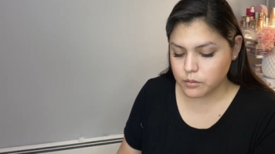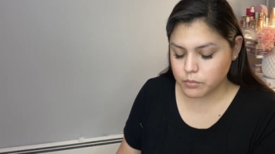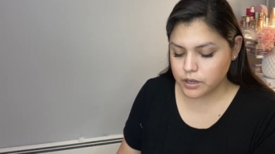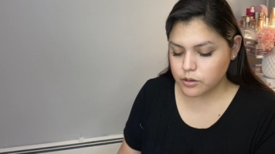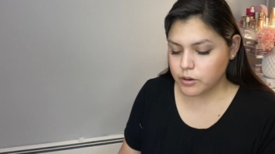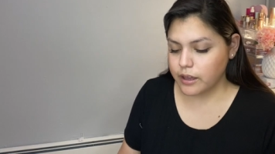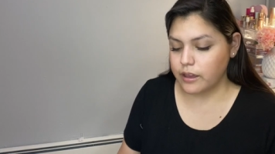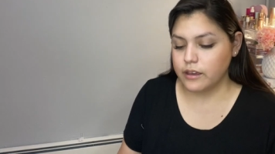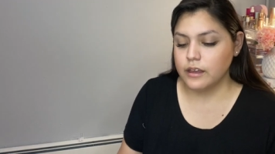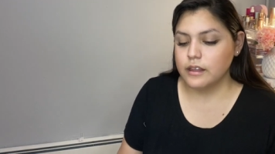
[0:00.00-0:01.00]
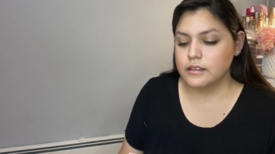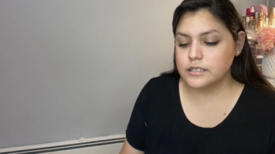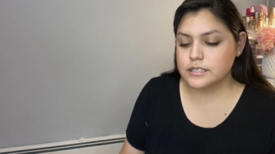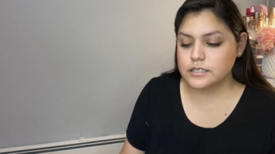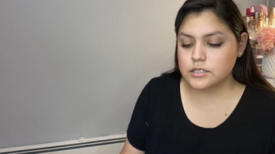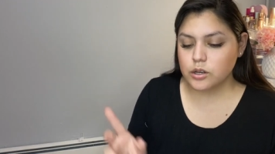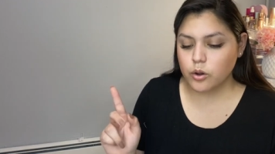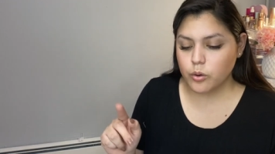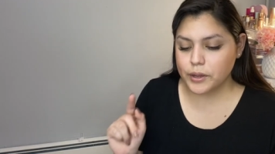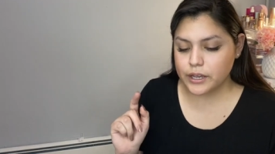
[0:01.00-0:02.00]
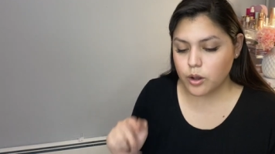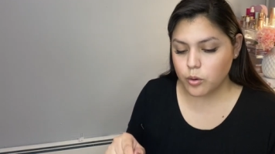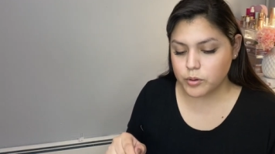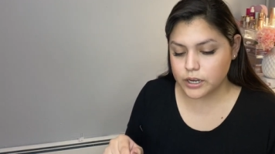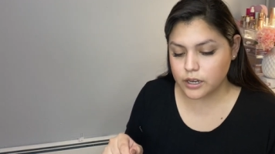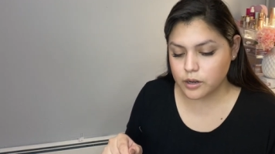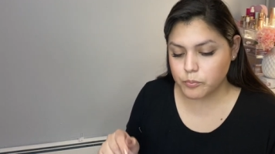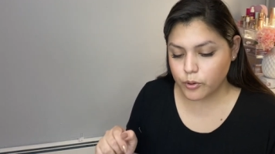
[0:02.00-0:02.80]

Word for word: But okay, this is the Going Coconut